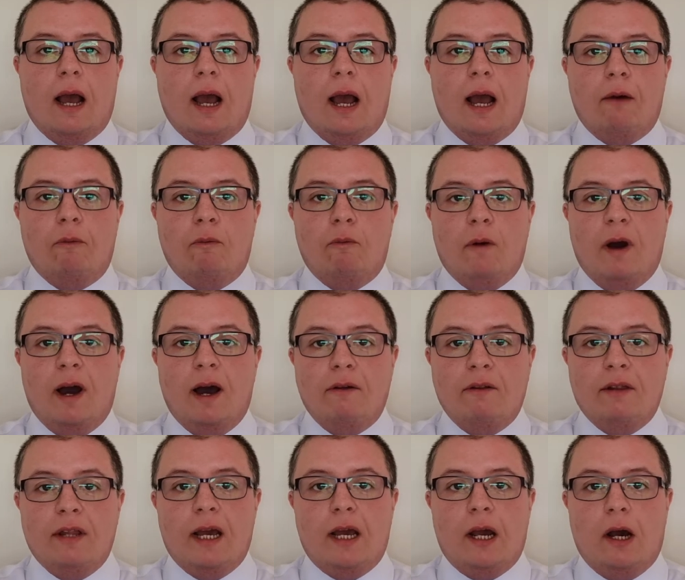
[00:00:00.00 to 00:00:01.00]
And
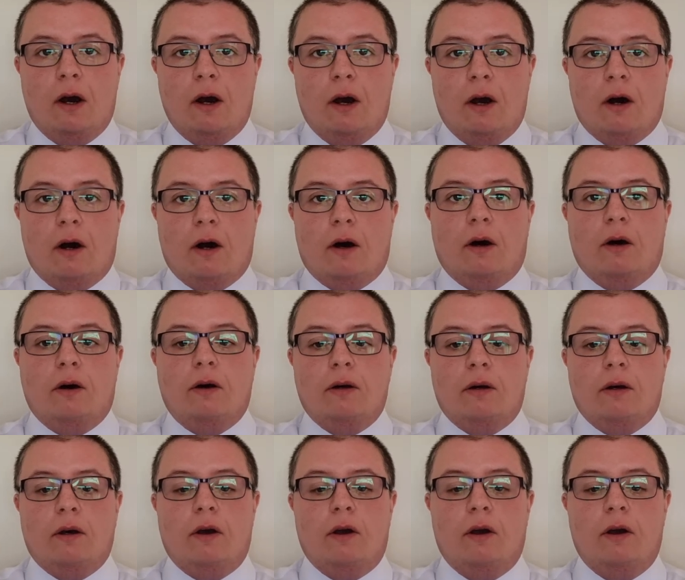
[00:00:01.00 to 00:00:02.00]
while they are
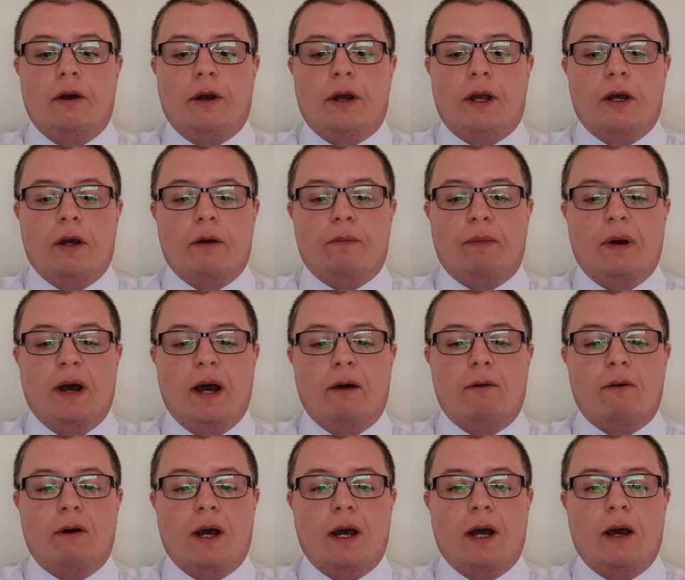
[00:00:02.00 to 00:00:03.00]
earlier
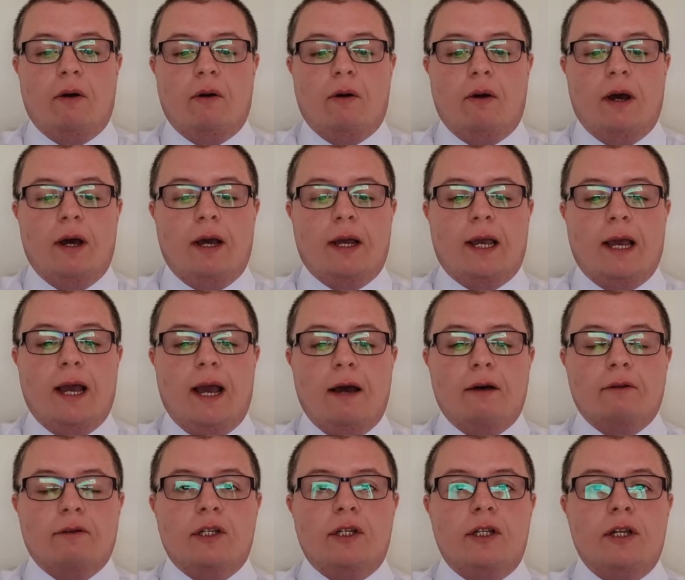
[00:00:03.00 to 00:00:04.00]
parallel
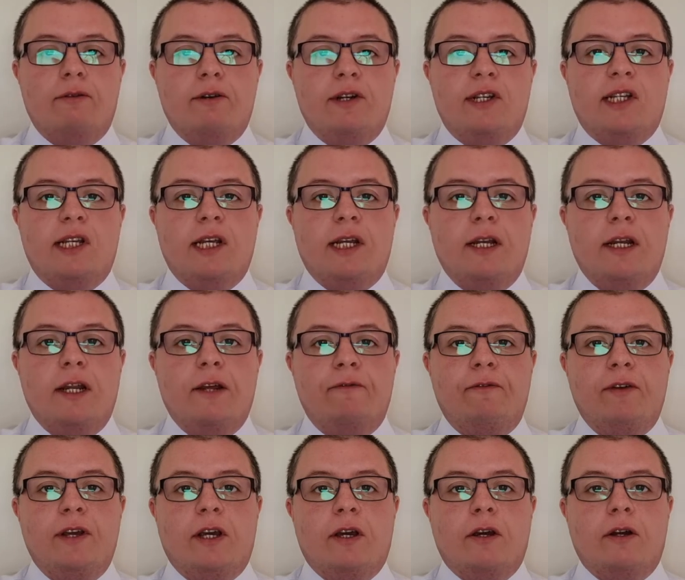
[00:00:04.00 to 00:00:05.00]
accounts, there are
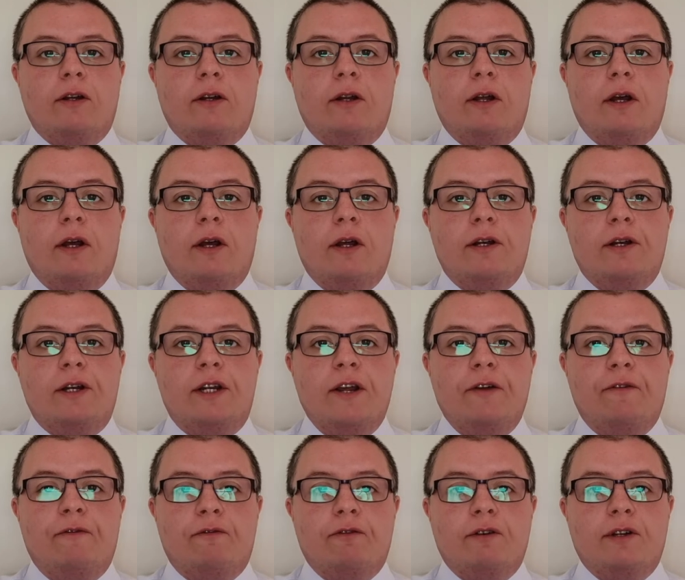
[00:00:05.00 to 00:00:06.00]
significant
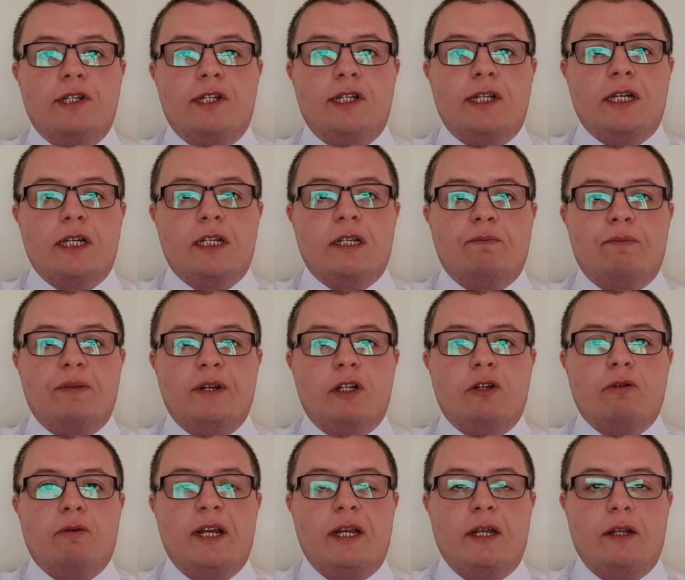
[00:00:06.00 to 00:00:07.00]
differences
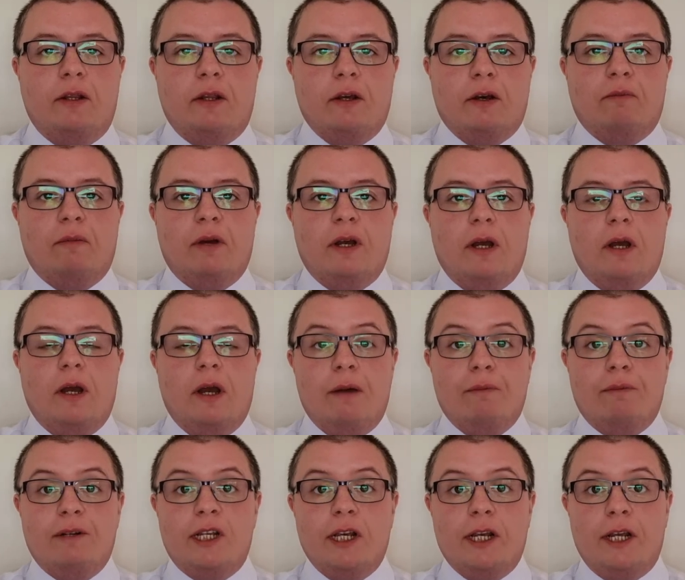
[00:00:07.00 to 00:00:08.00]
between them,
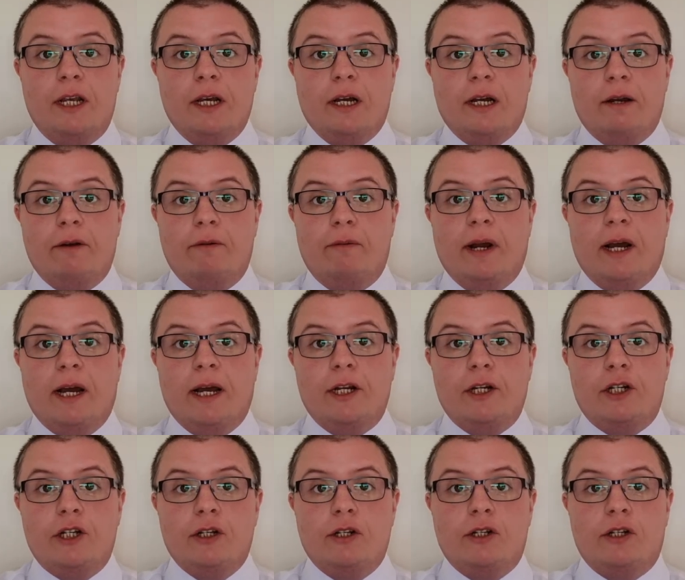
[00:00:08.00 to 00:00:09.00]
particularly in
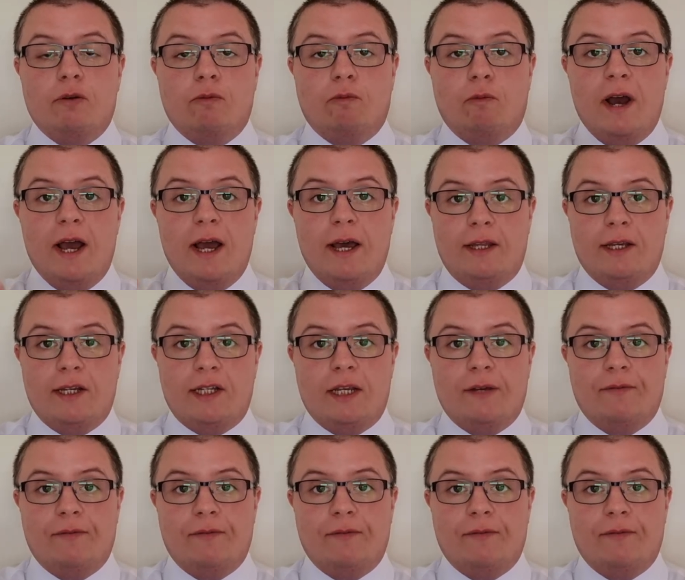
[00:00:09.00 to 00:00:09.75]
relation to where this